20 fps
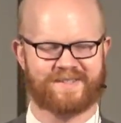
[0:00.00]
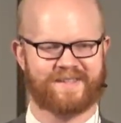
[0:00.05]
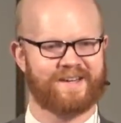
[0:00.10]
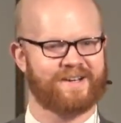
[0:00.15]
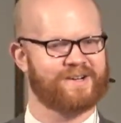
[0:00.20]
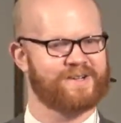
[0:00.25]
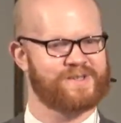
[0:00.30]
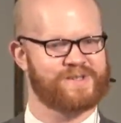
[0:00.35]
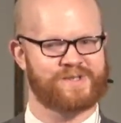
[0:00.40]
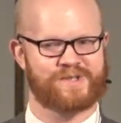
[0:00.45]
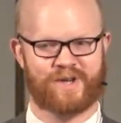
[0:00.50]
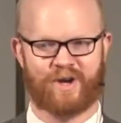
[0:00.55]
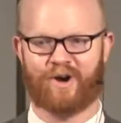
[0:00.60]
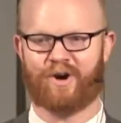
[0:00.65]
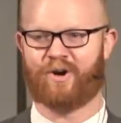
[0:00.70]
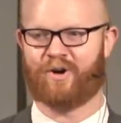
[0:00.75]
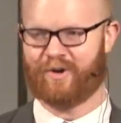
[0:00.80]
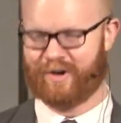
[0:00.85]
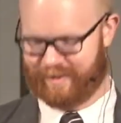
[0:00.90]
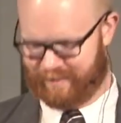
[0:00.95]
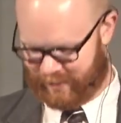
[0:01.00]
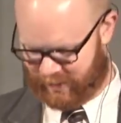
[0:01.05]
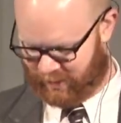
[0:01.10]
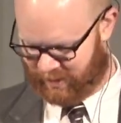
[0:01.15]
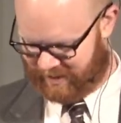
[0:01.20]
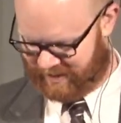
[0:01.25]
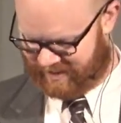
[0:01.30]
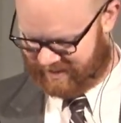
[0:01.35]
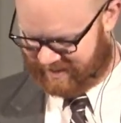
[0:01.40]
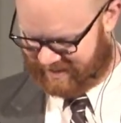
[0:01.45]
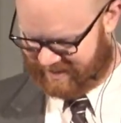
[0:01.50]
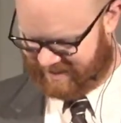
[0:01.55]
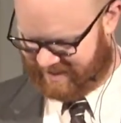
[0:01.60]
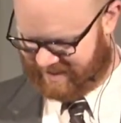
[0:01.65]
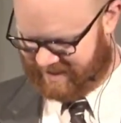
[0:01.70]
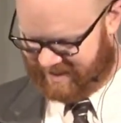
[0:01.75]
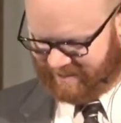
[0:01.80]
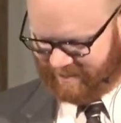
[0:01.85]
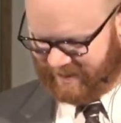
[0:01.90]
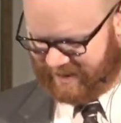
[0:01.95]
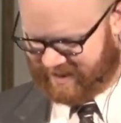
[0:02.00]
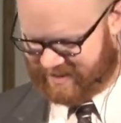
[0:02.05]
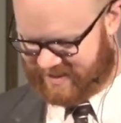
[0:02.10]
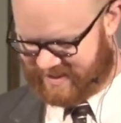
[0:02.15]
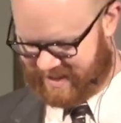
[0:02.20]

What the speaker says: They are so important because